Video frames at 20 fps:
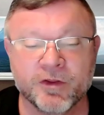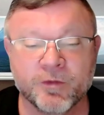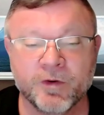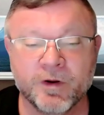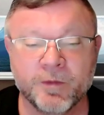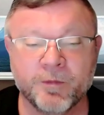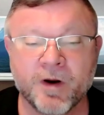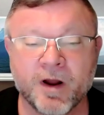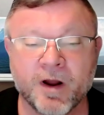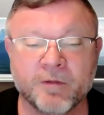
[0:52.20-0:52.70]
The
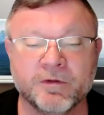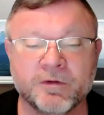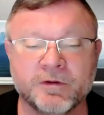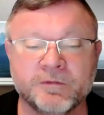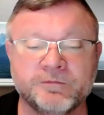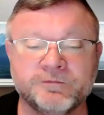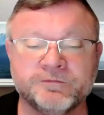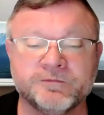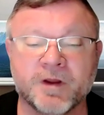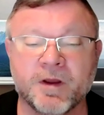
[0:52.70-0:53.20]
real
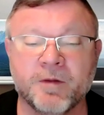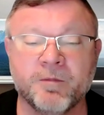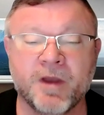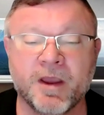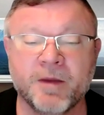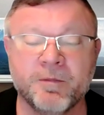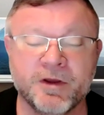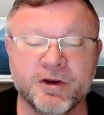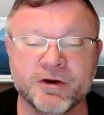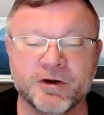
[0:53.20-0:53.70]
problem
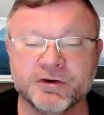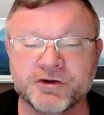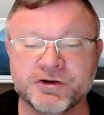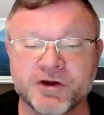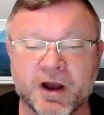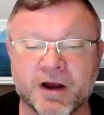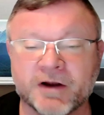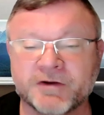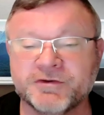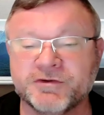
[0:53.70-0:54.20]
may be your
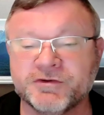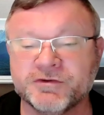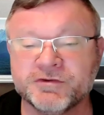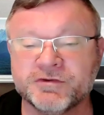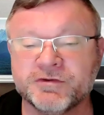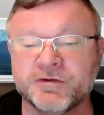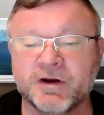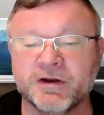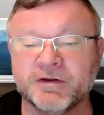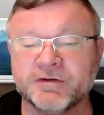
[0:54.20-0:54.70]
shocks and the
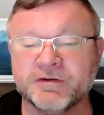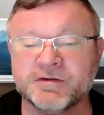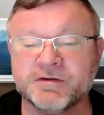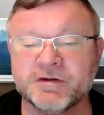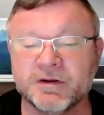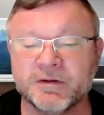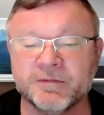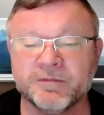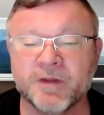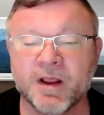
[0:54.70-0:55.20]

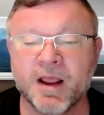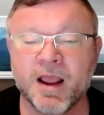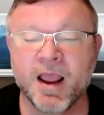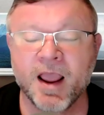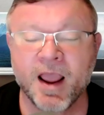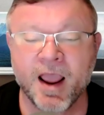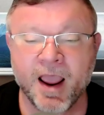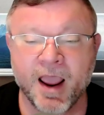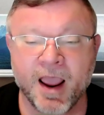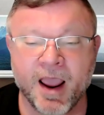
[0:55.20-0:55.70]
struts,
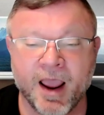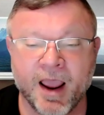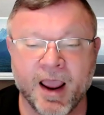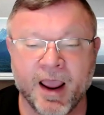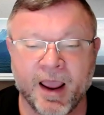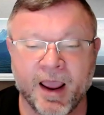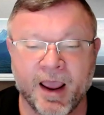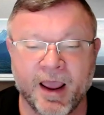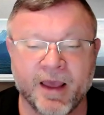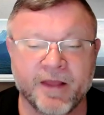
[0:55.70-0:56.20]

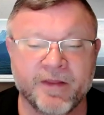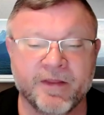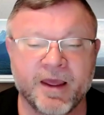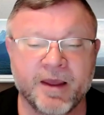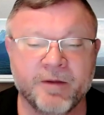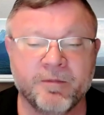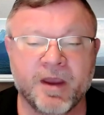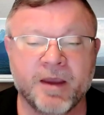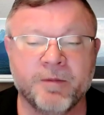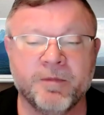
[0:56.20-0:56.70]
and
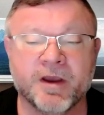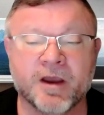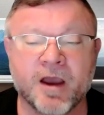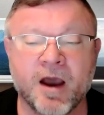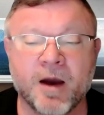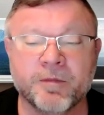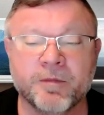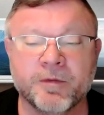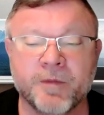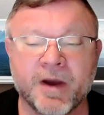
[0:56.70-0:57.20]
they may be
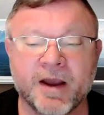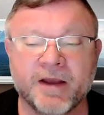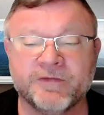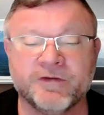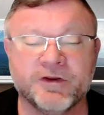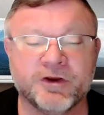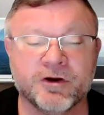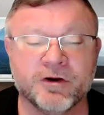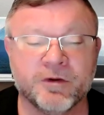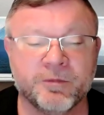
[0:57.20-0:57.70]

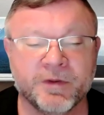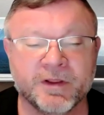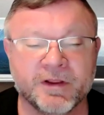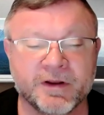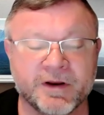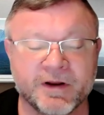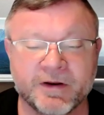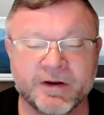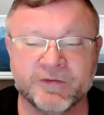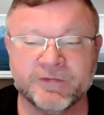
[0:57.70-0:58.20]
compromising your
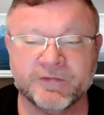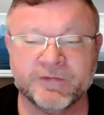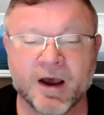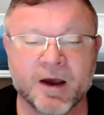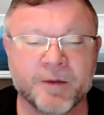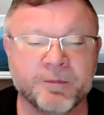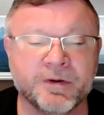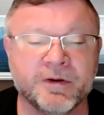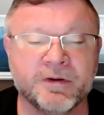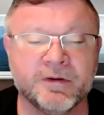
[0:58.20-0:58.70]
ability to
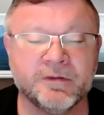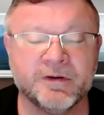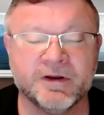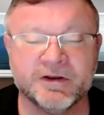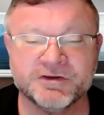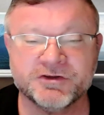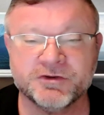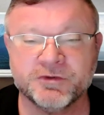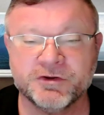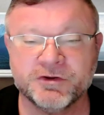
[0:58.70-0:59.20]
stop
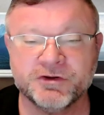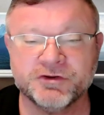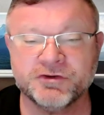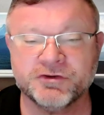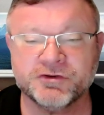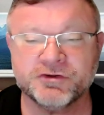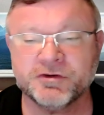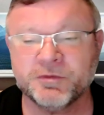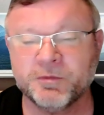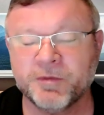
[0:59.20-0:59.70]
as soon as
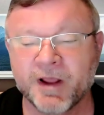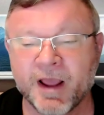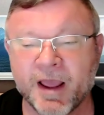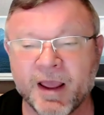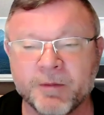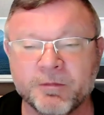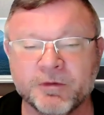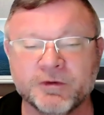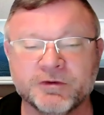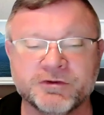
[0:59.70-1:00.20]
you should be
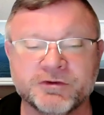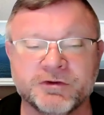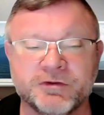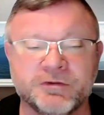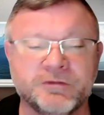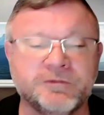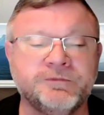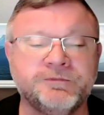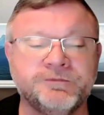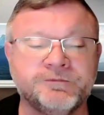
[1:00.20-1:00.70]
able
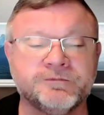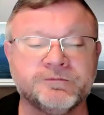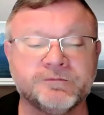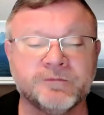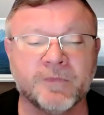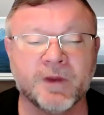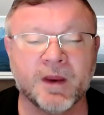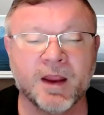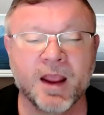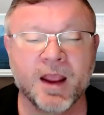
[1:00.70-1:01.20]
to.
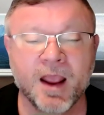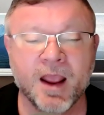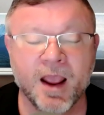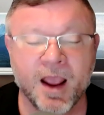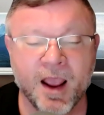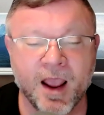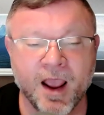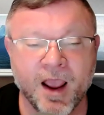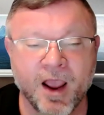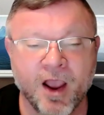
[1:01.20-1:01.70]

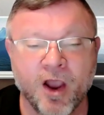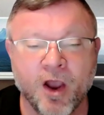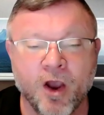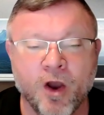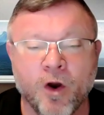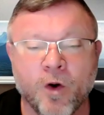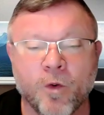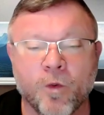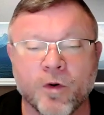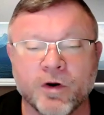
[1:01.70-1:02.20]

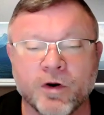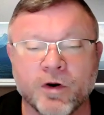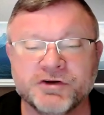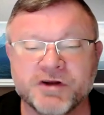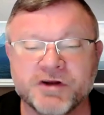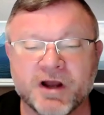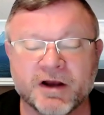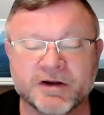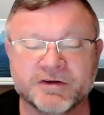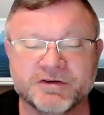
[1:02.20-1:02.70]
Worn
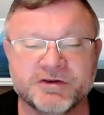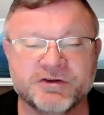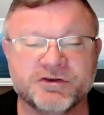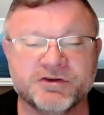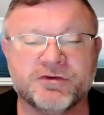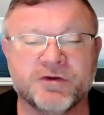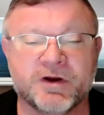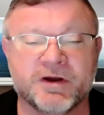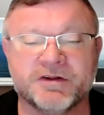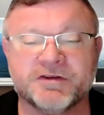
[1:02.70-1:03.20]
shocks and
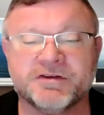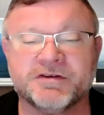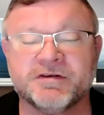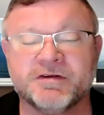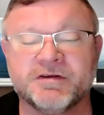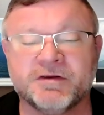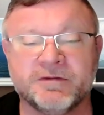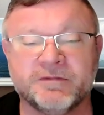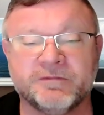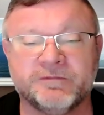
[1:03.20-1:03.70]

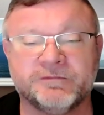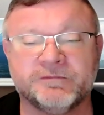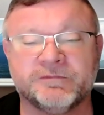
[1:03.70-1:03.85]
struts